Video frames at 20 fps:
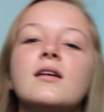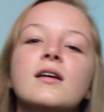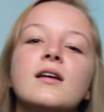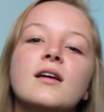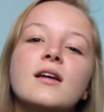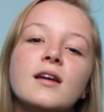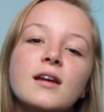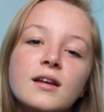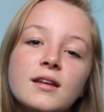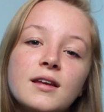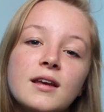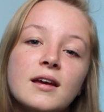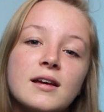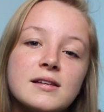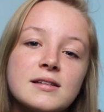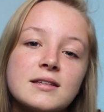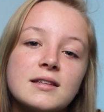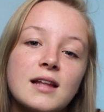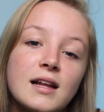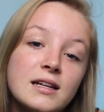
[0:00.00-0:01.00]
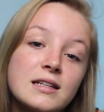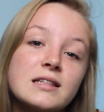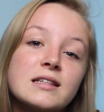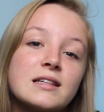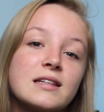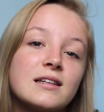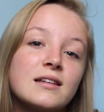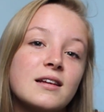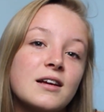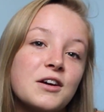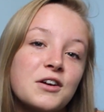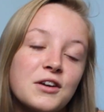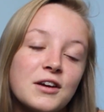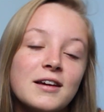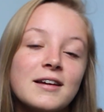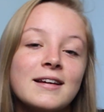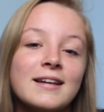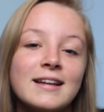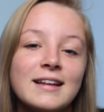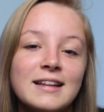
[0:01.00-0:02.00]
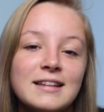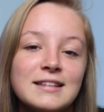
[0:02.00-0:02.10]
And yes, that's okay.